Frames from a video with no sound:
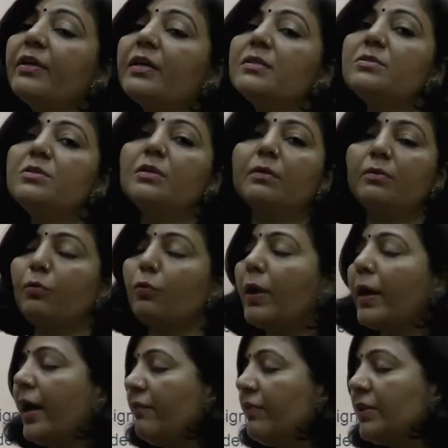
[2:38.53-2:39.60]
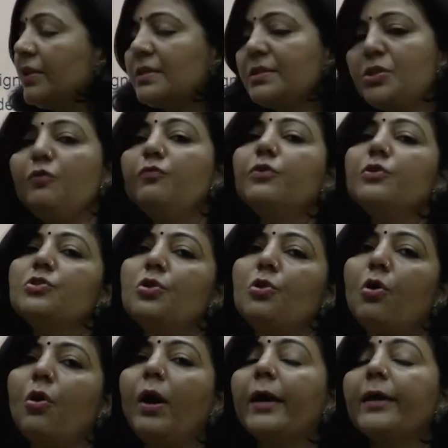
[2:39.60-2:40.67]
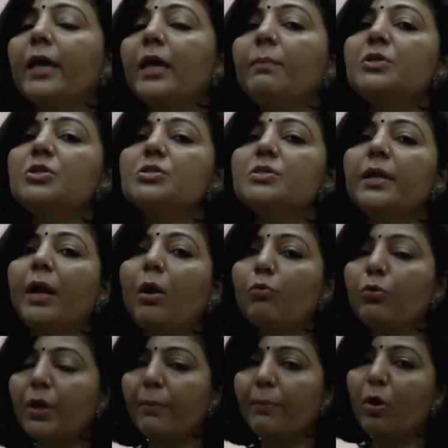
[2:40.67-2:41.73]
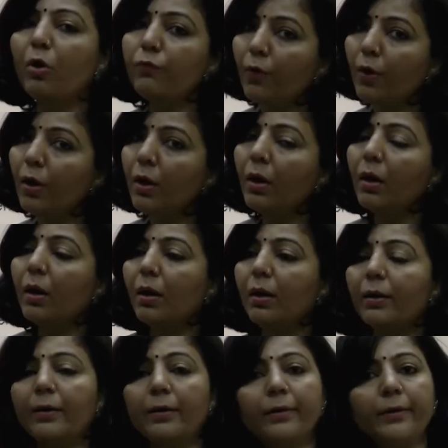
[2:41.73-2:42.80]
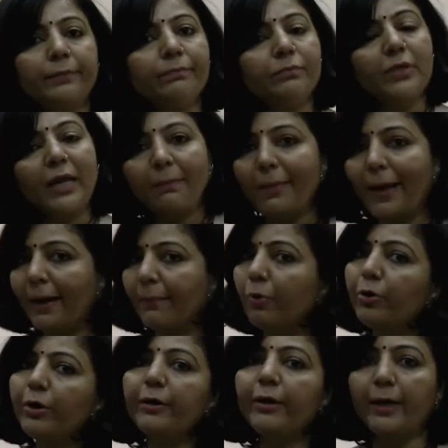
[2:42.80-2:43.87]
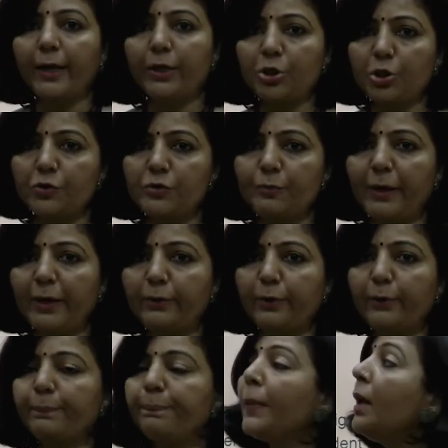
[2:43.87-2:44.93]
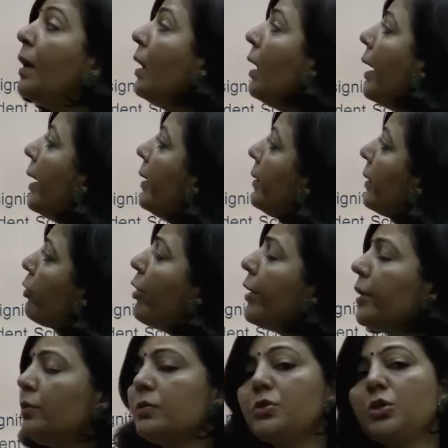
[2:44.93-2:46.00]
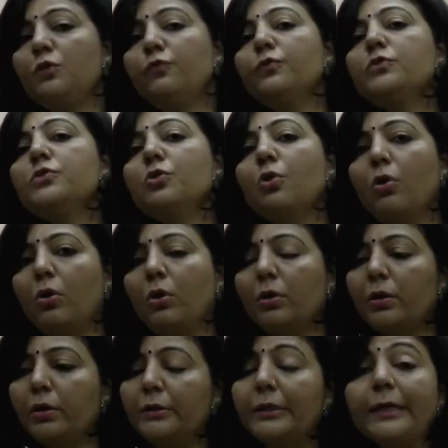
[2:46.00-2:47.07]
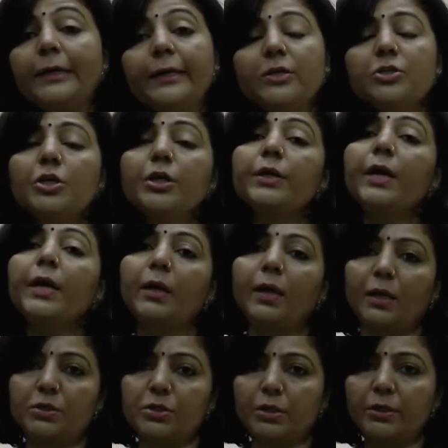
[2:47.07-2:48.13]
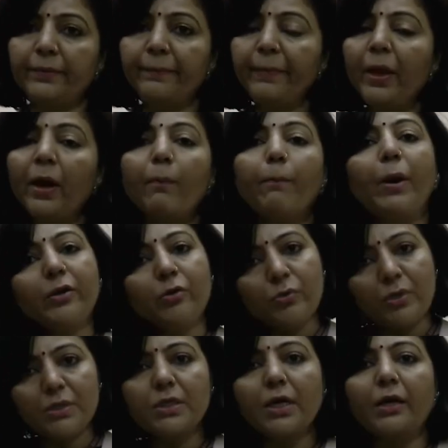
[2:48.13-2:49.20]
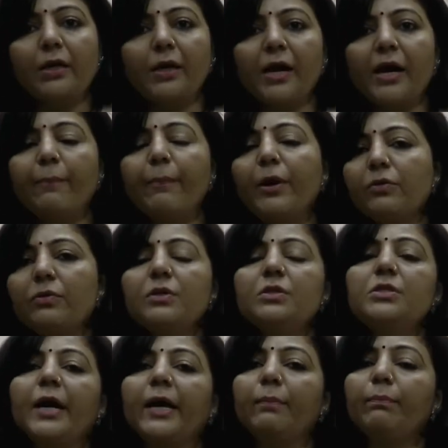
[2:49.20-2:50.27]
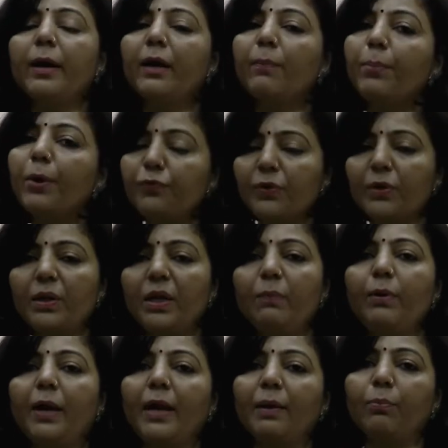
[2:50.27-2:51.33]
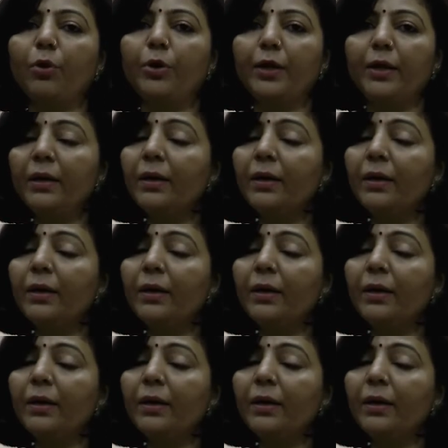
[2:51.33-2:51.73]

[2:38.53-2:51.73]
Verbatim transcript: a uh, you are having the Stefan's law again, which is an outcome of uh, that black body radiation spectrum. And according to Stefan's law, uh, the energy radiated per unit area per unit time by a perfectly black body